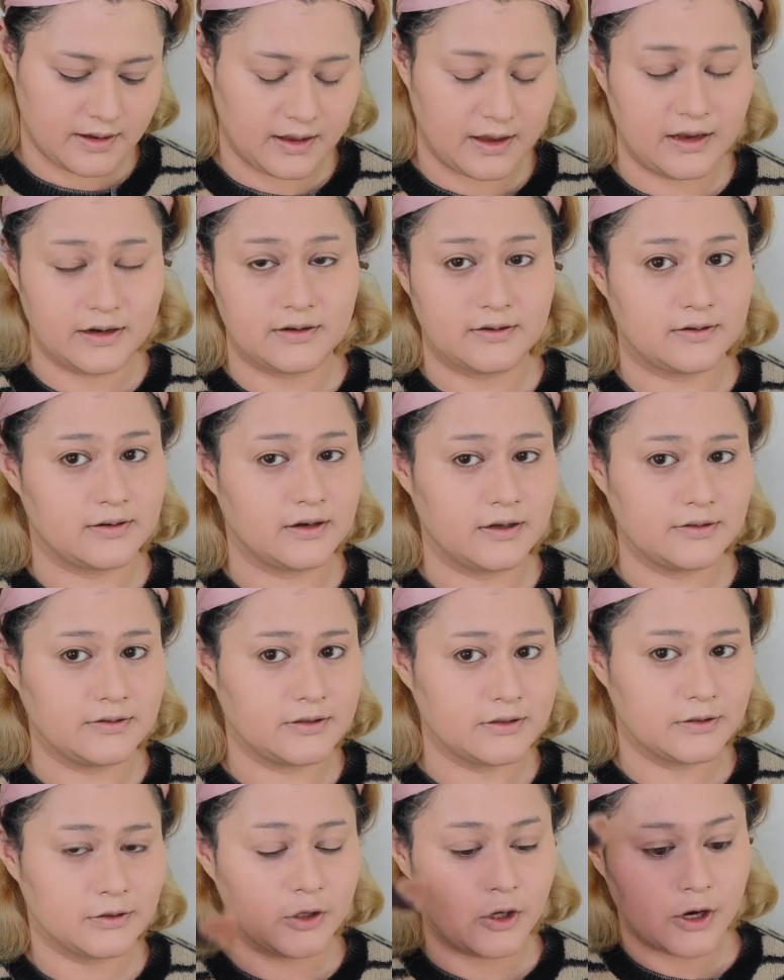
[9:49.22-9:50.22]
It
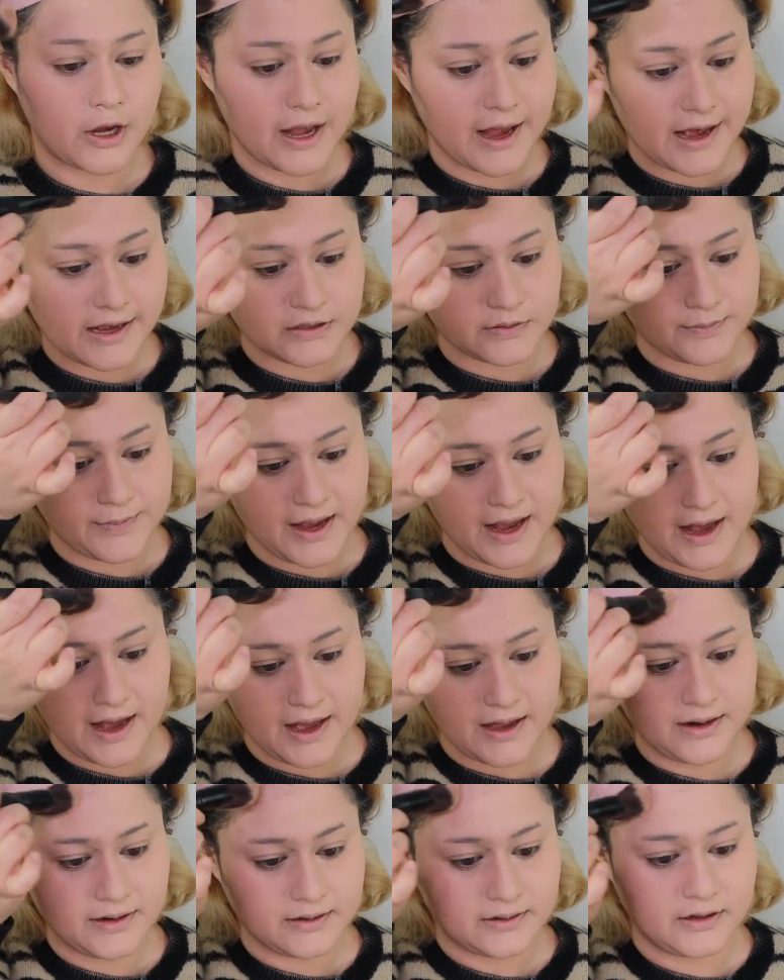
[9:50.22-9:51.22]
doesn't look as
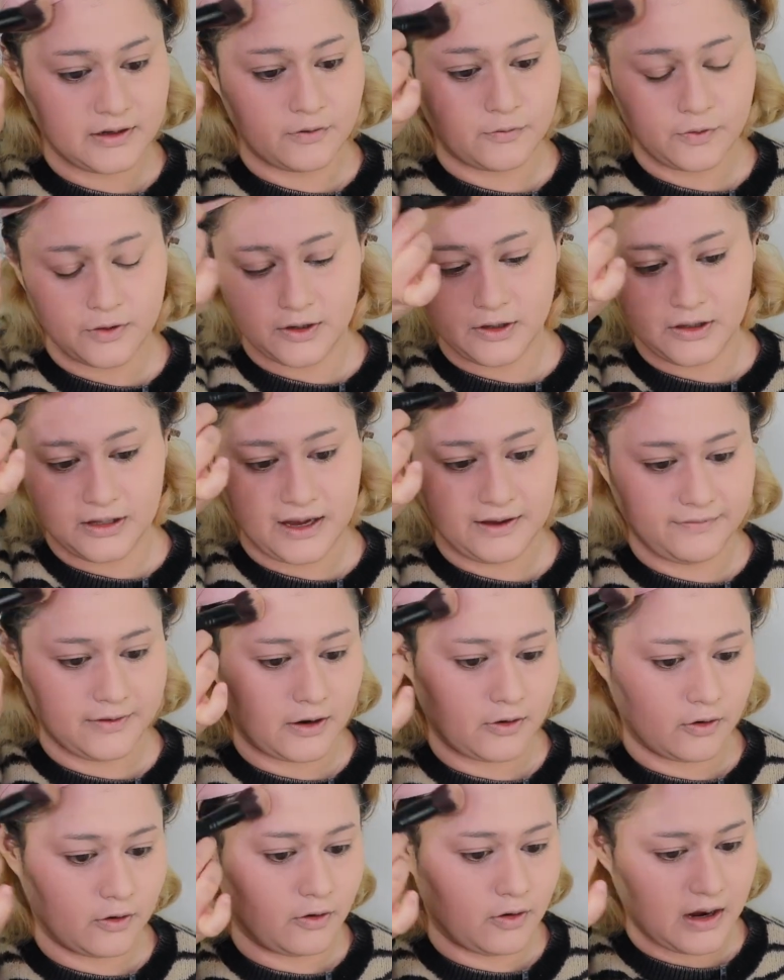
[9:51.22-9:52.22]
bad in real life.
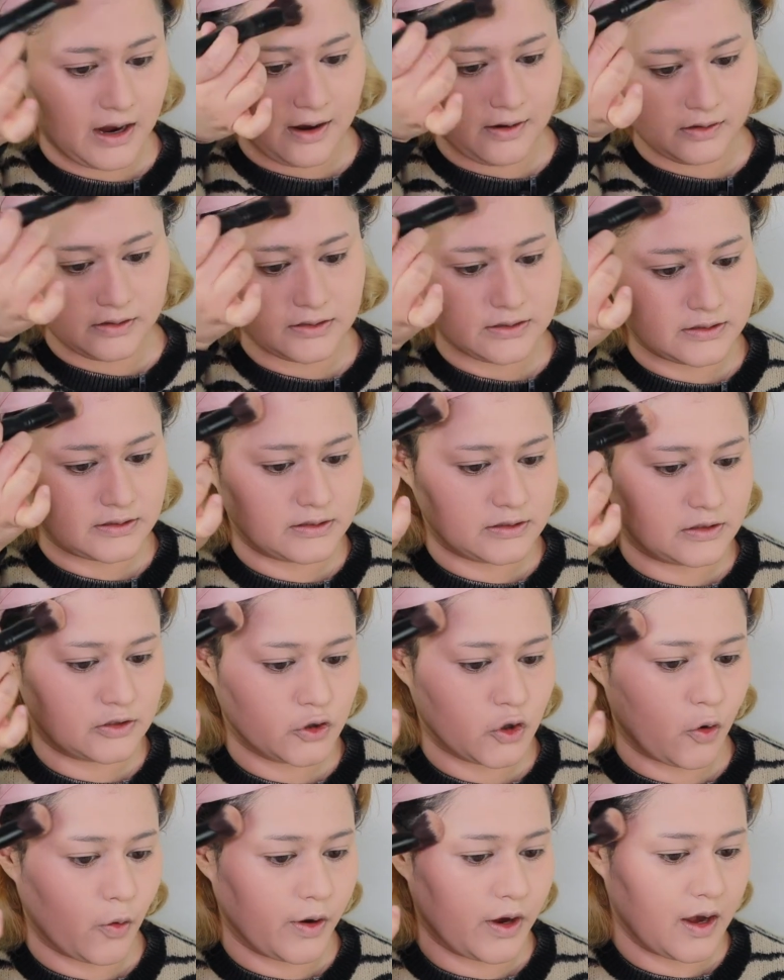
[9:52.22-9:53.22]
I don't know how it's
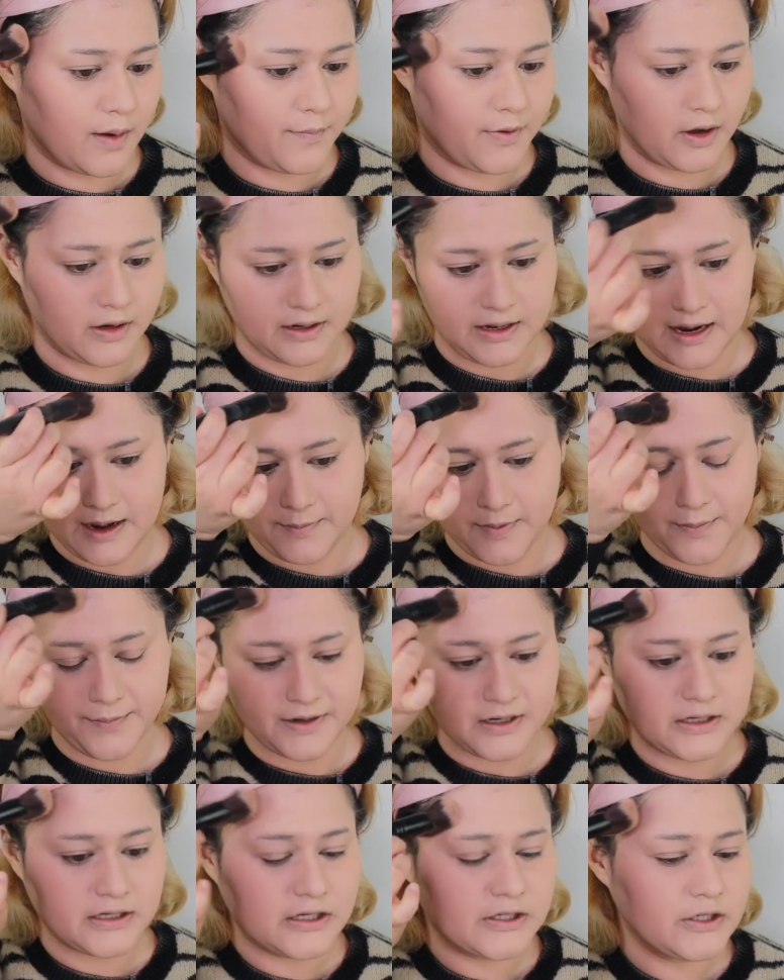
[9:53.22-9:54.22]
showing up on camera,
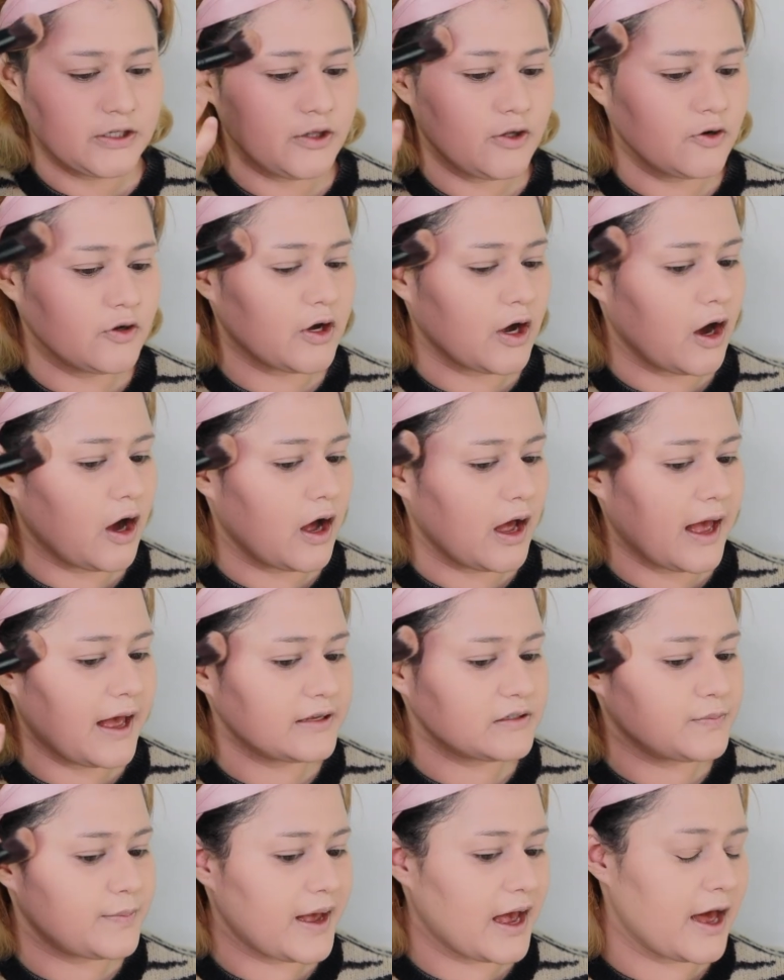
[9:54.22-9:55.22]
but it doesn't look
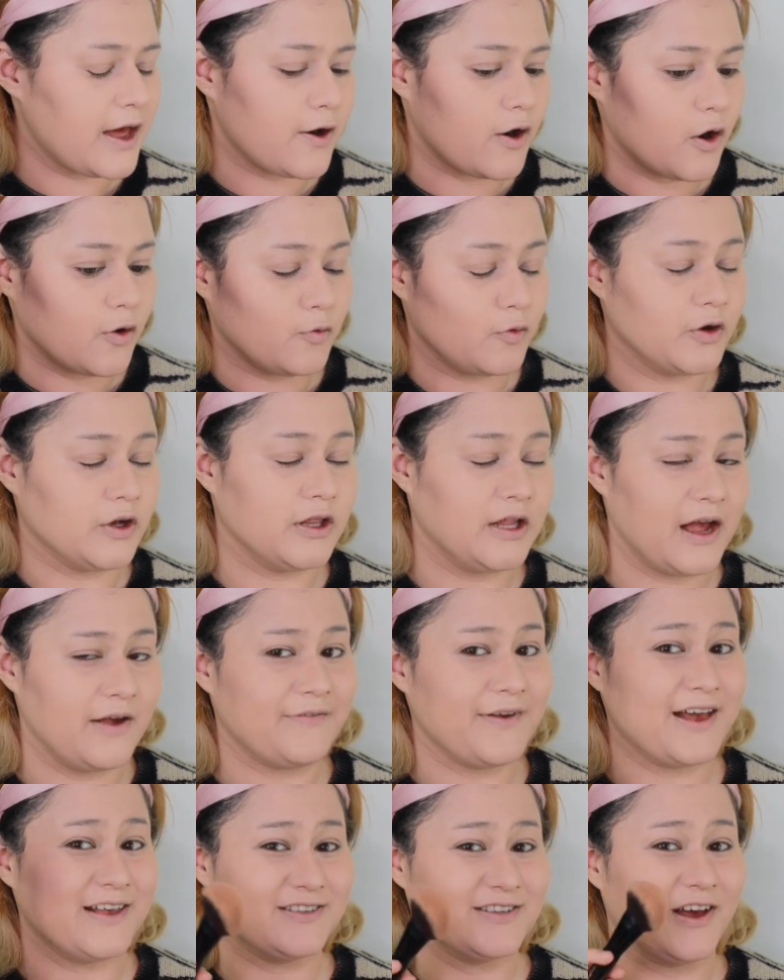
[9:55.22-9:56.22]
as bad on real
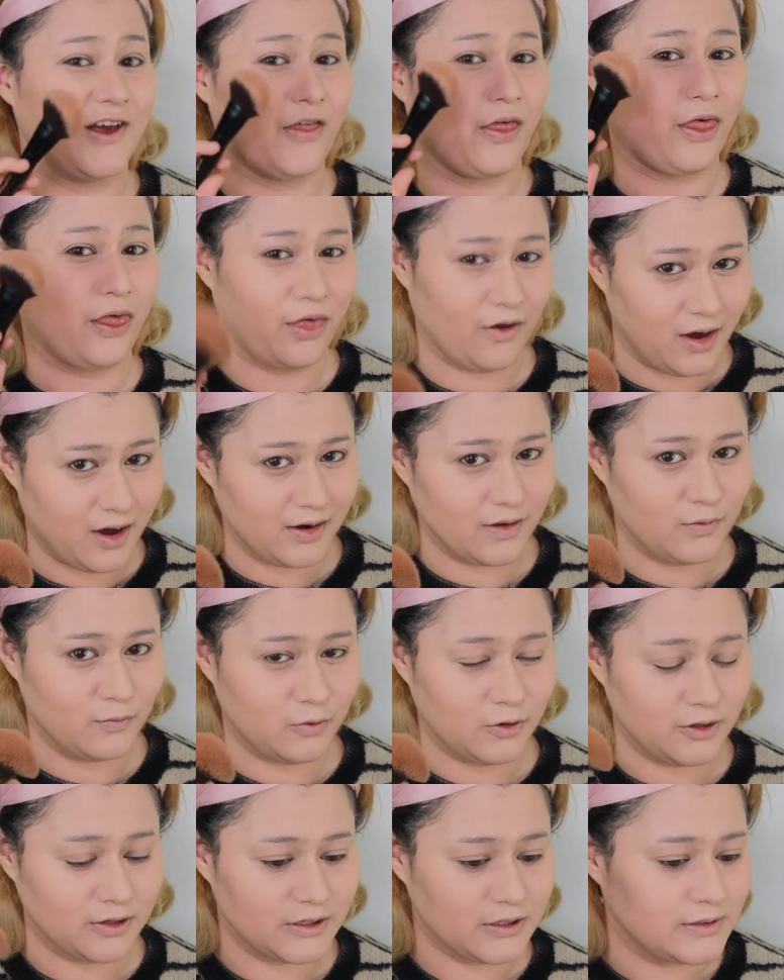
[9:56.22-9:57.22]
life as I thought it
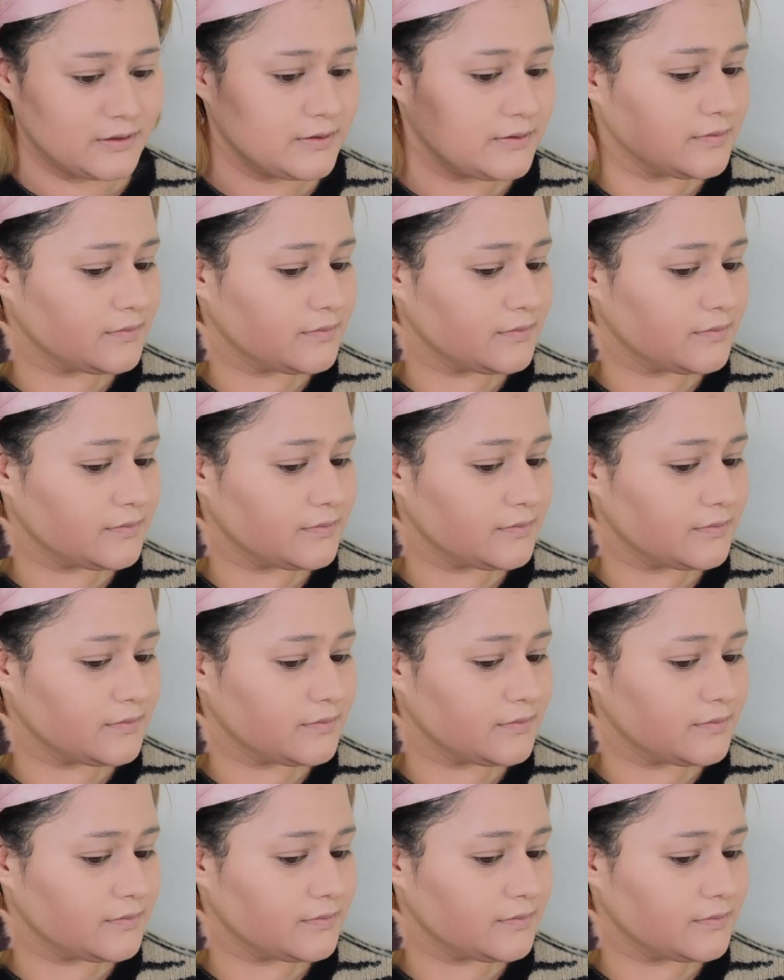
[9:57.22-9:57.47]
would.